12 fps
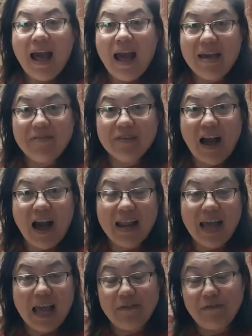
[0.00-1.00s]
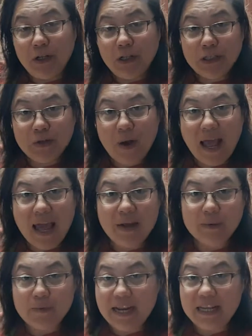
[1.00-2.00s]
I have got a full
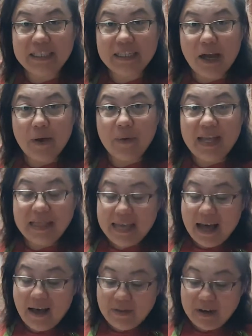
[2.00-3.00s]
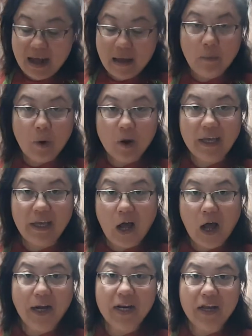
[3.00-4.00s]
tray ready to go in the oven and I'm working
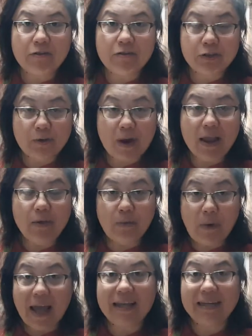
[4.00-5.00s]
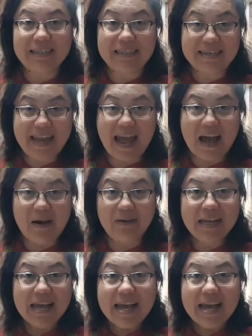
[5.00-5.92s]
on another tray right now.